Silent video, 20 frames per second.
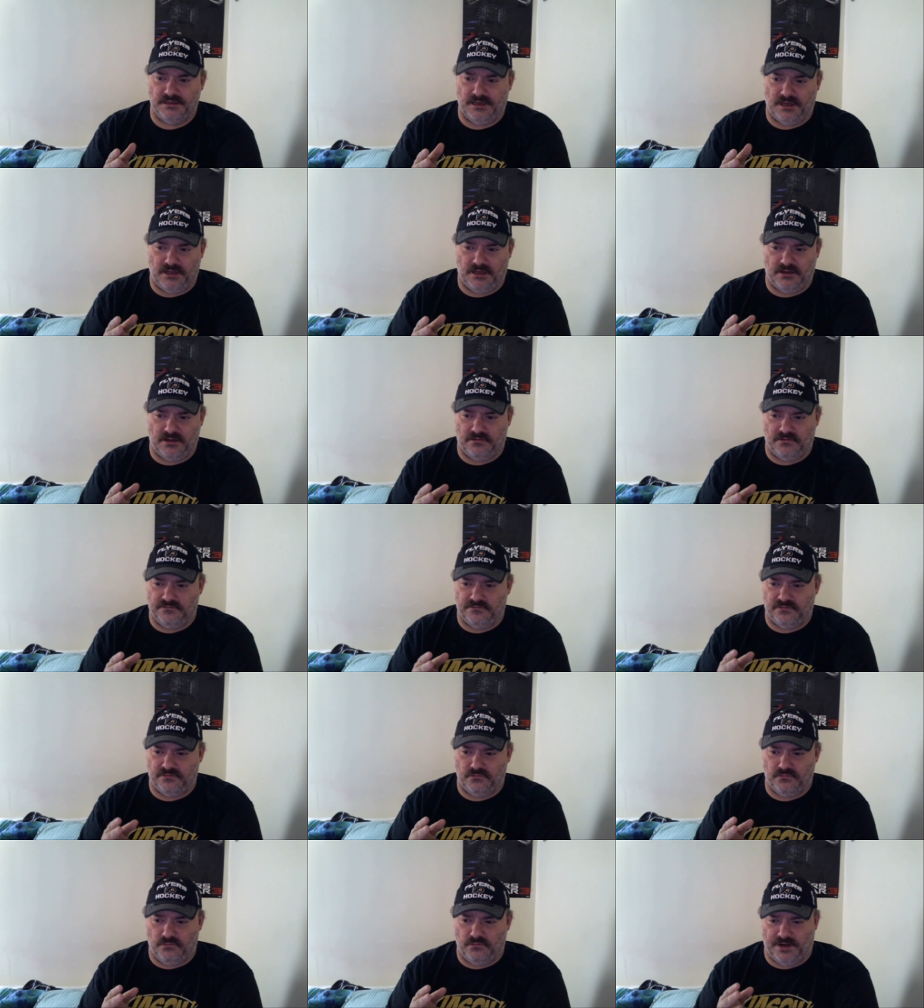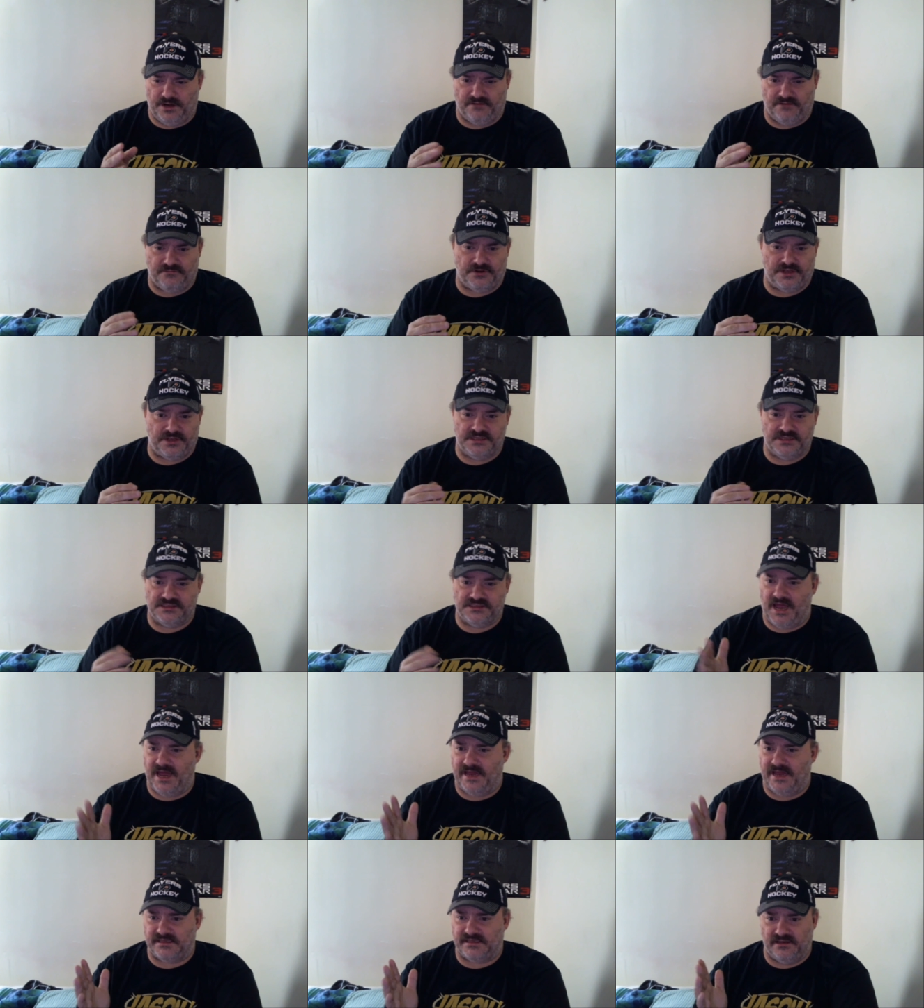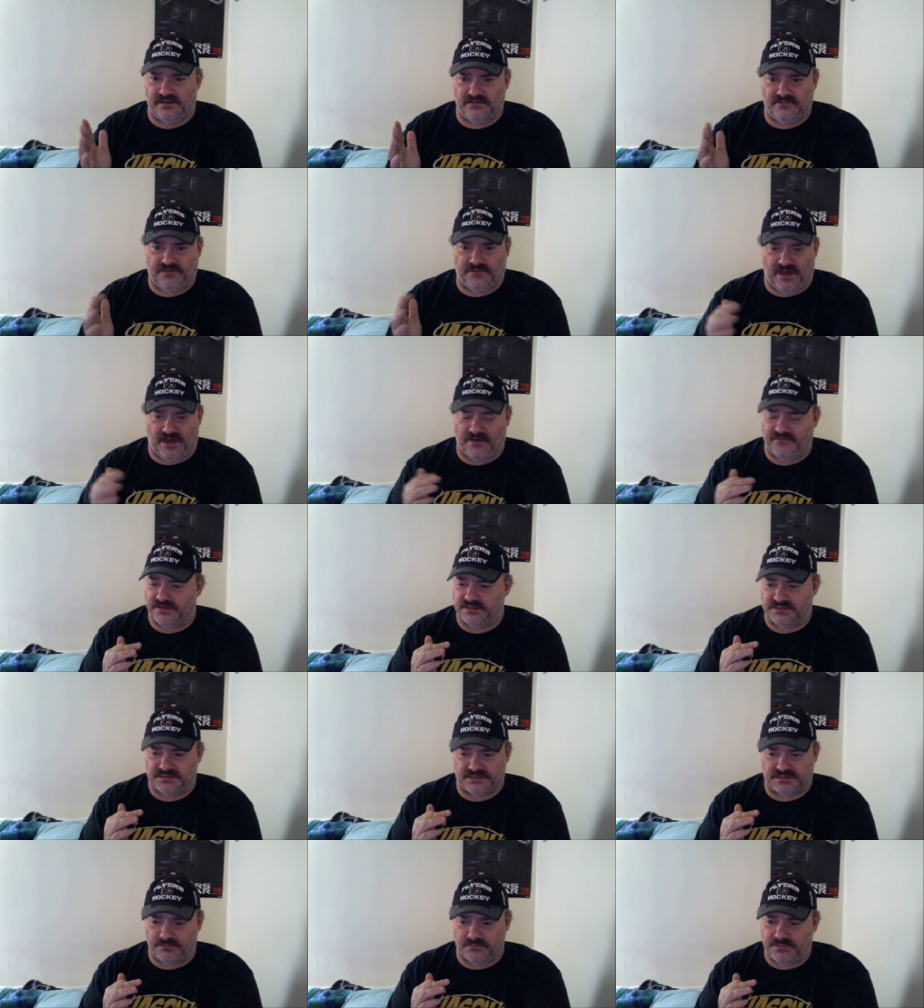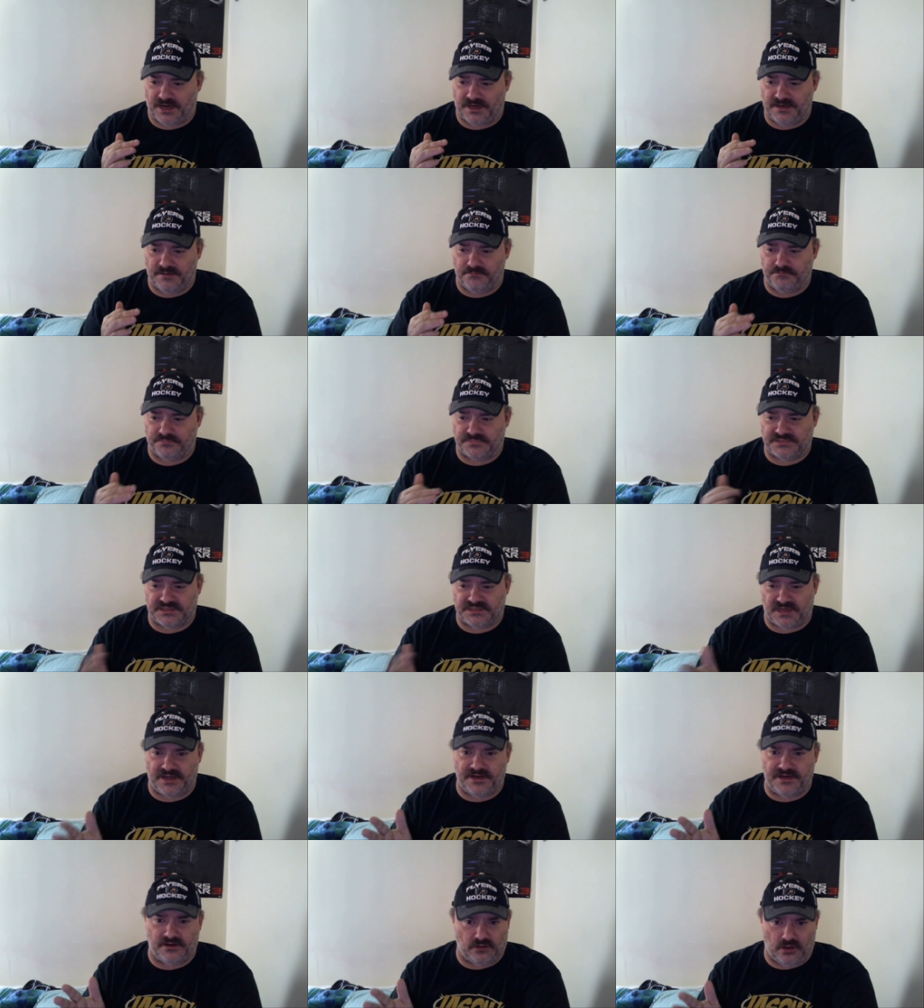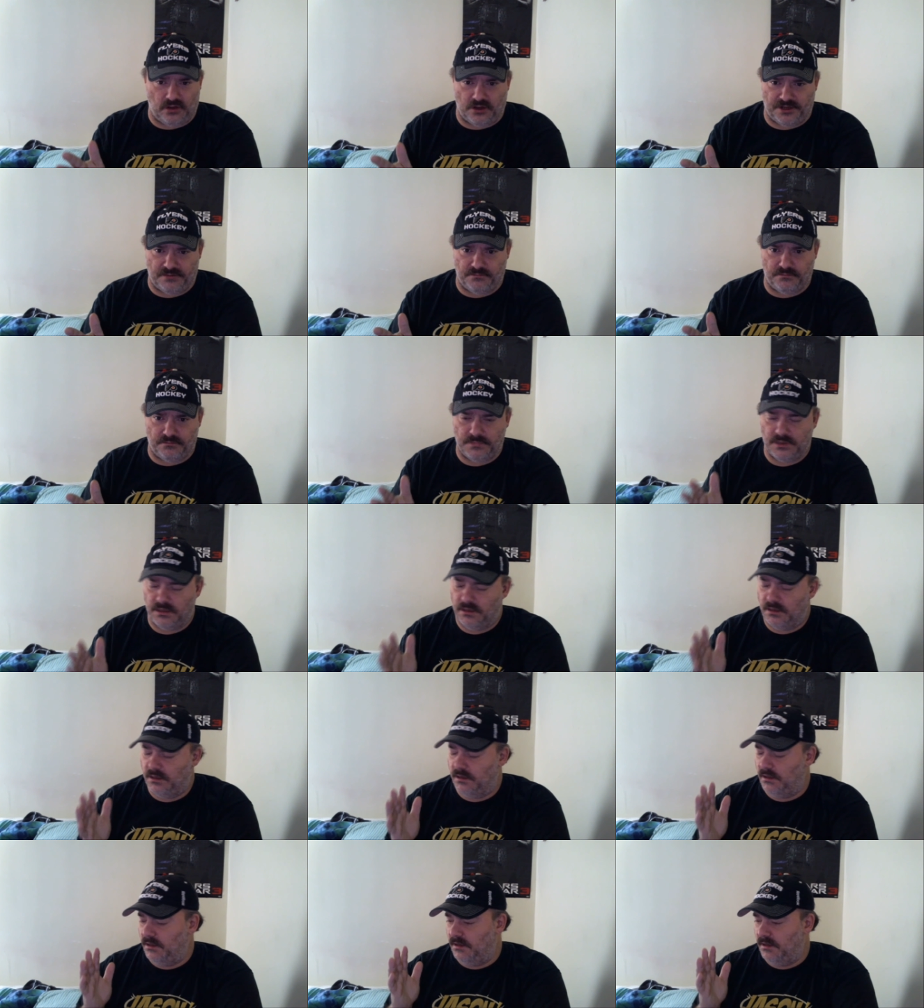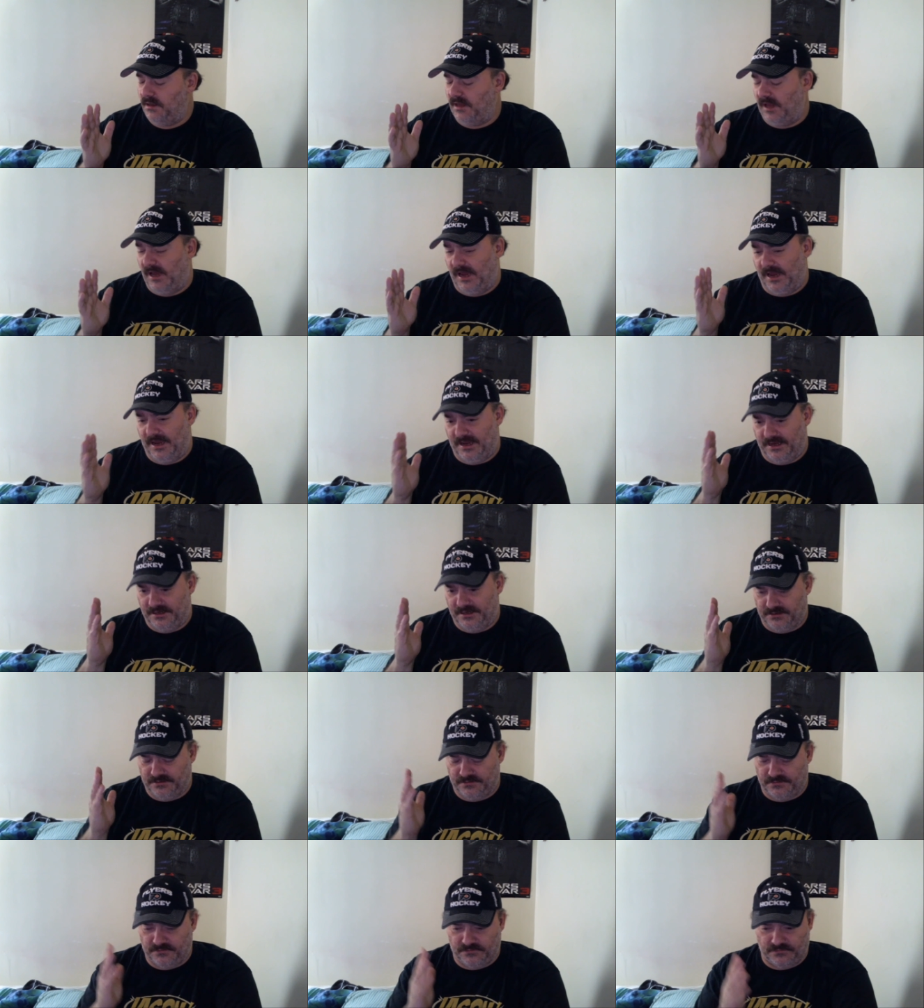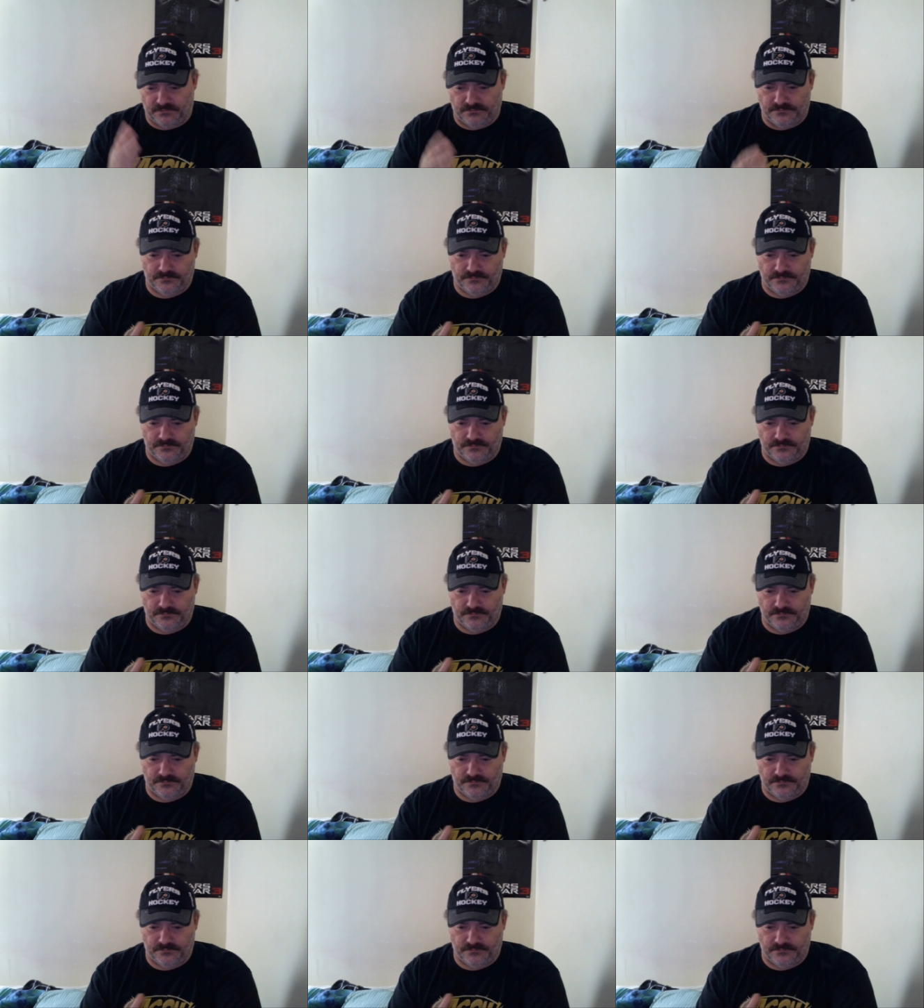of whenever he's active having some kind of title on him and